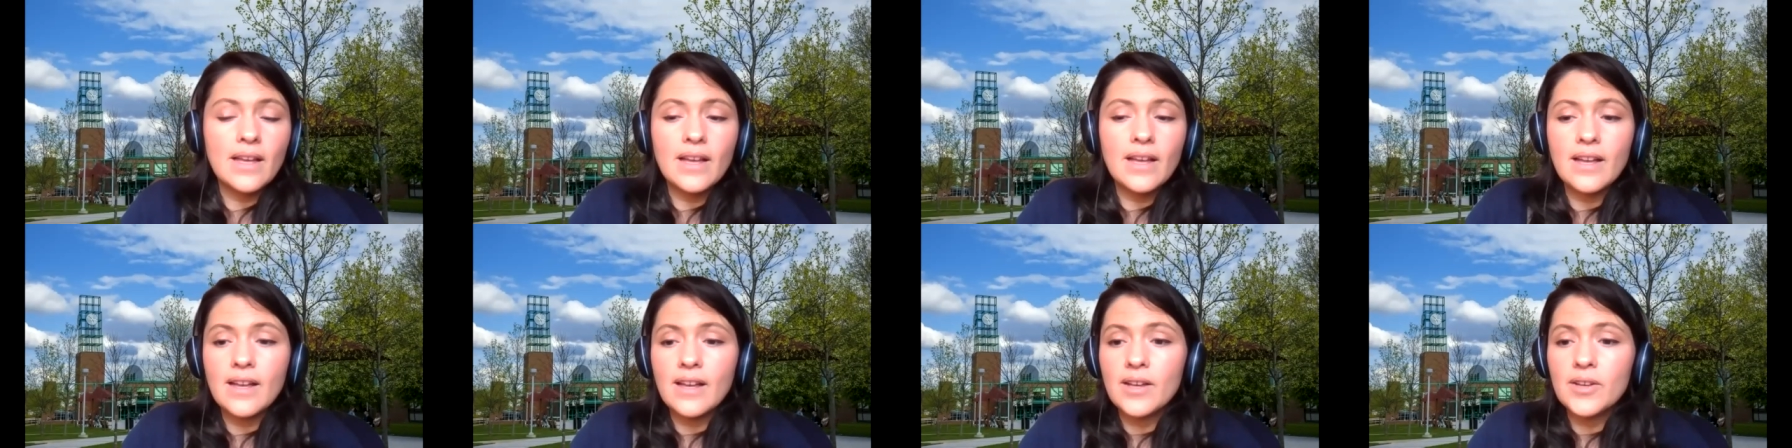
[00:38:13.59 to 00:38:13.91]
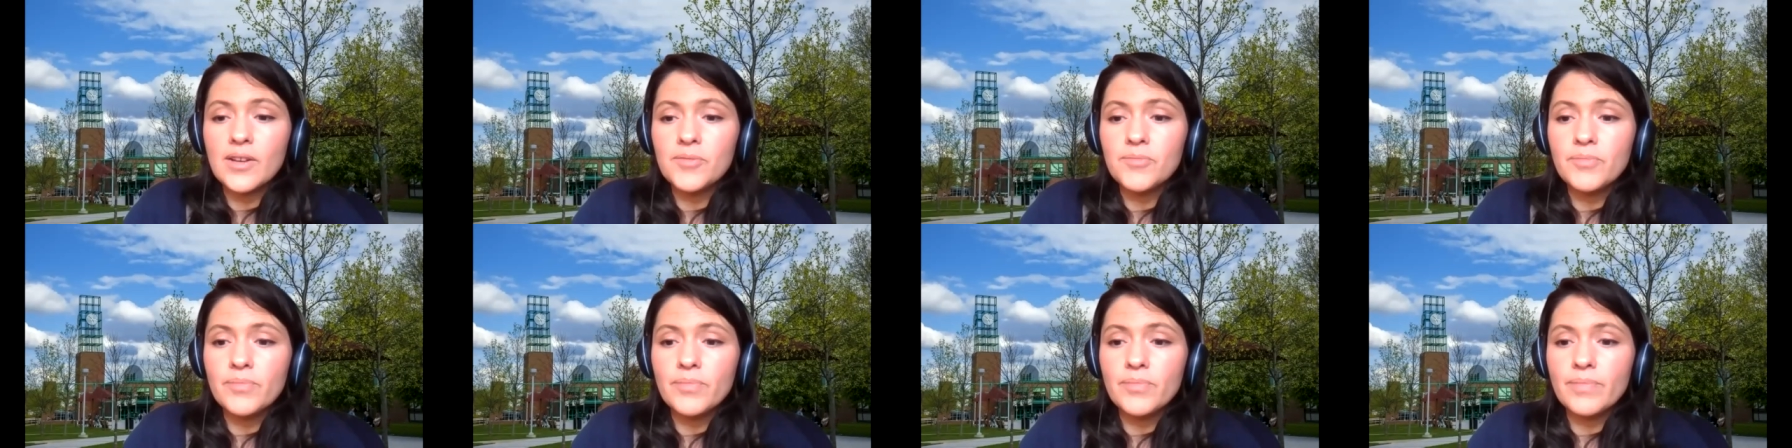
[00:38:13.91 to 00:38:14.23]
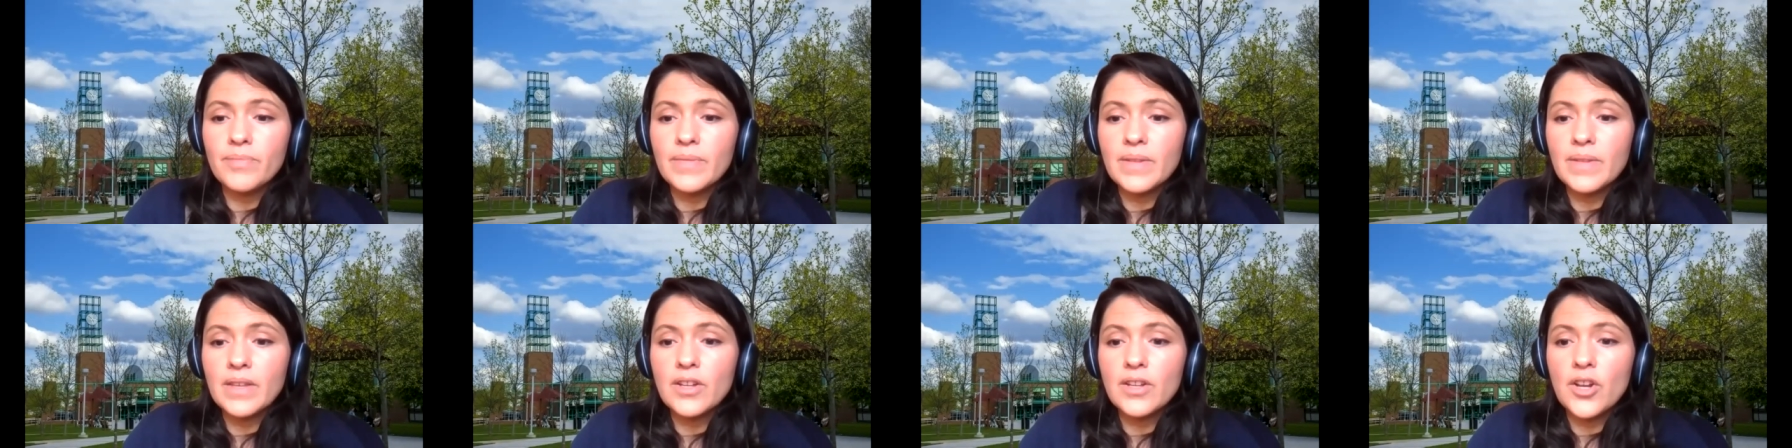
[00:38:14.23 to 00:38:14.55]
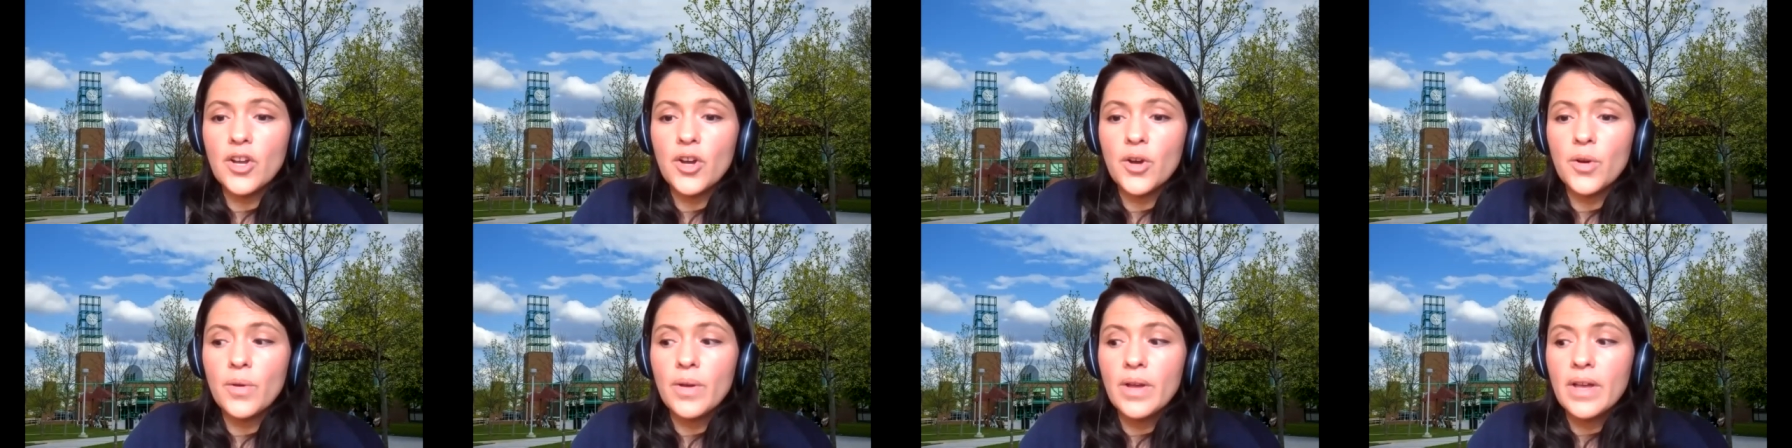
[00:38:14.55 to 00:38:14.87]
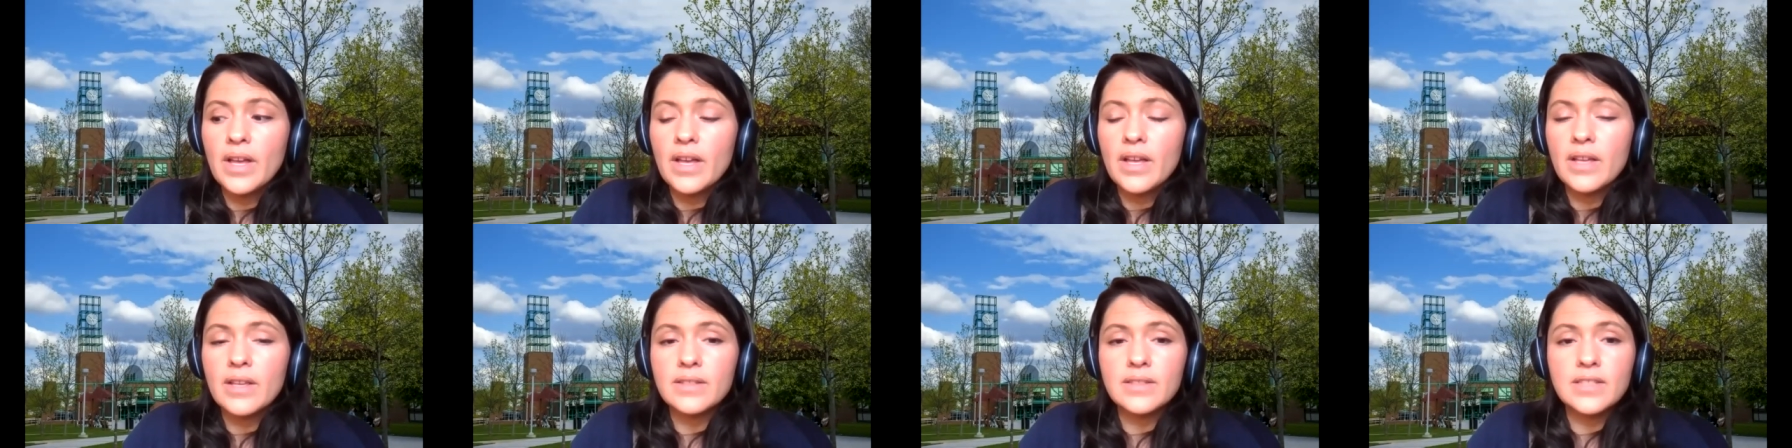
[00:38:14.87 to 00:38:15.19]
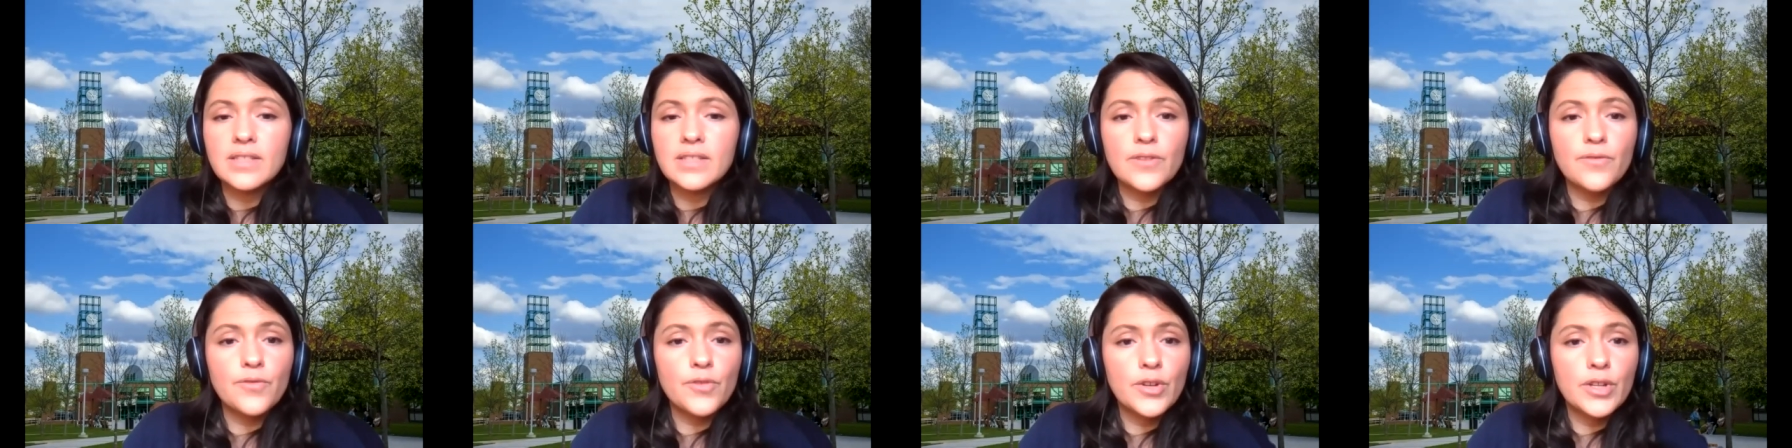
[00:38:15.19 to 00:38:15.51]
Um, you know,
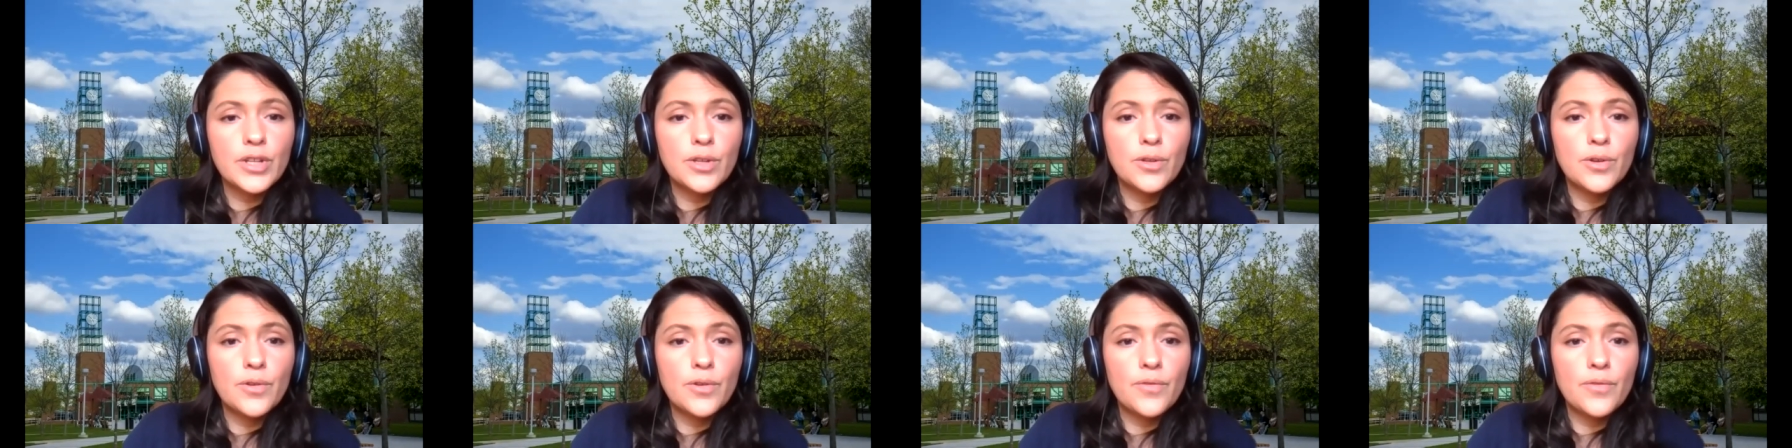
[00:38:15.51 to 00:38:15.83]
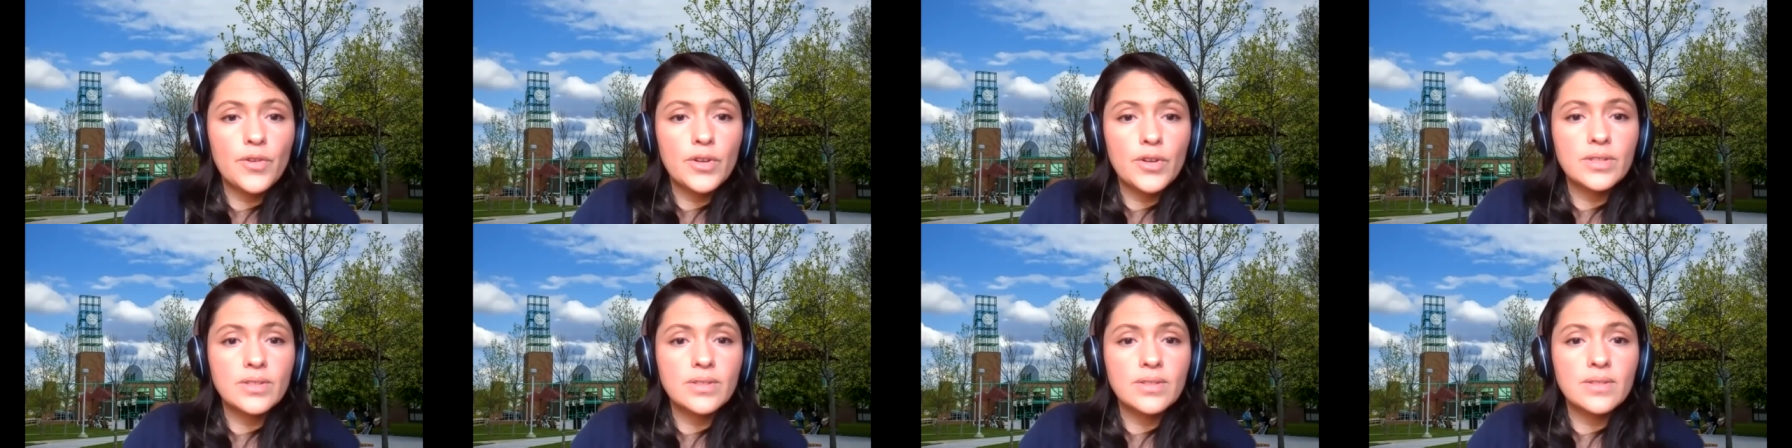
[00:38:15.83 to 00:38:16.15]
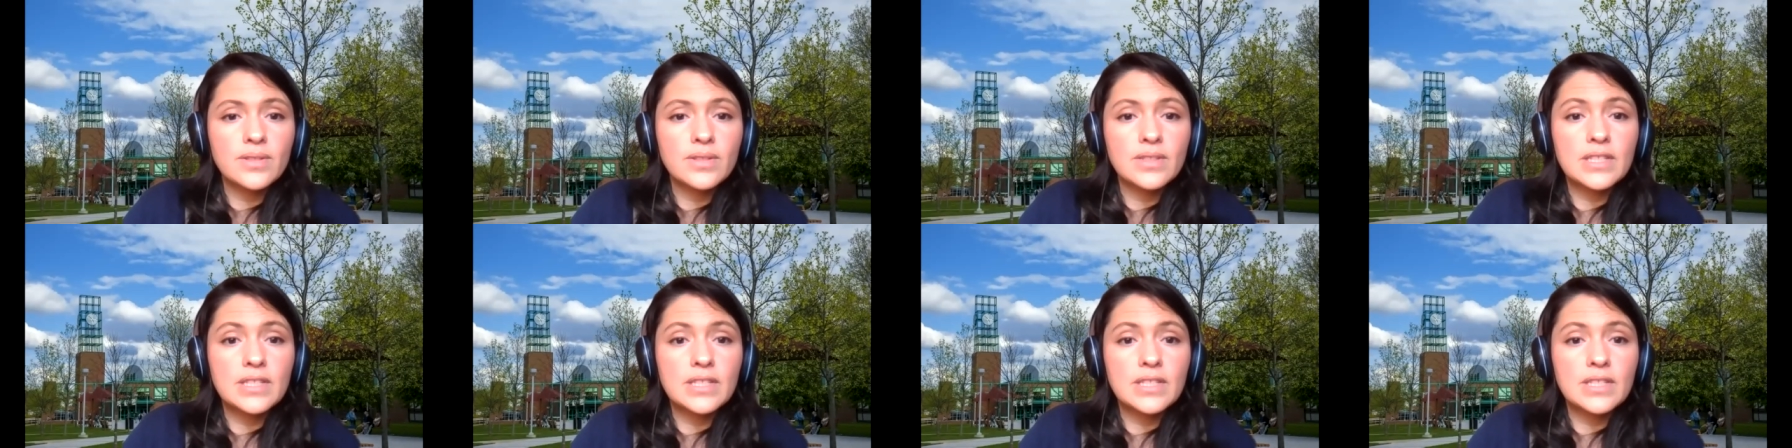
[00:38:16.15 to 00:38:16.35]
different universe,